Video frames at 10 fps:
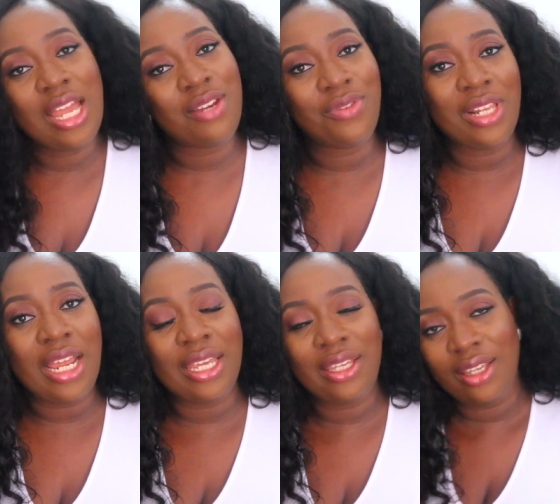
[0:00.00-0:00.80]
And if you
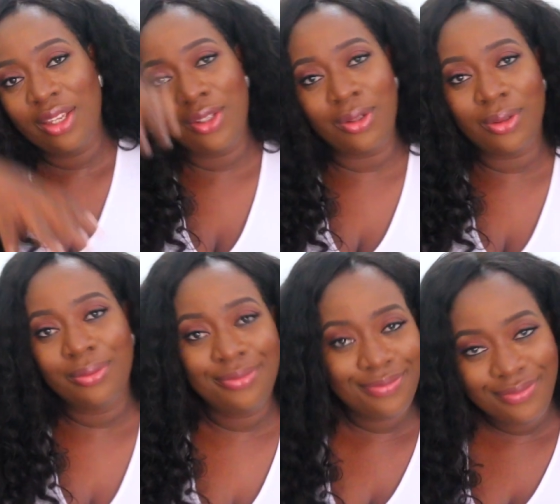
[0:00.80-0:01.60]
like, you
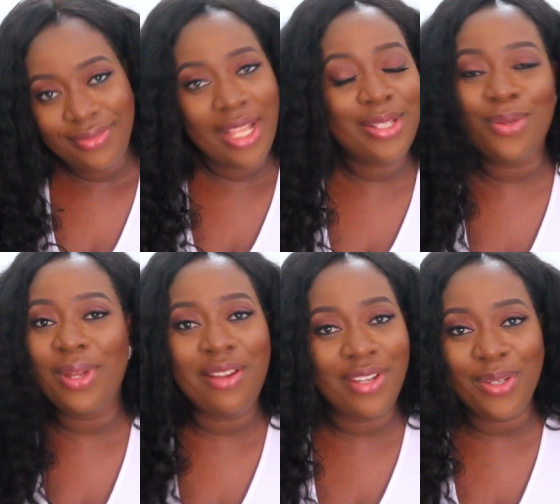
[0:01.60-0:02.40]
do
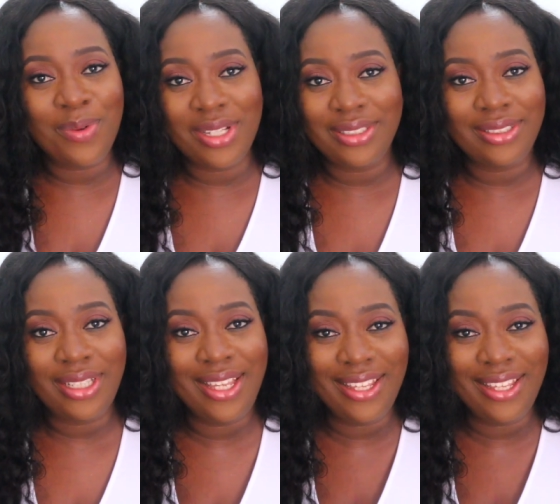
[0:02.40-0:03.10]
whatever you want.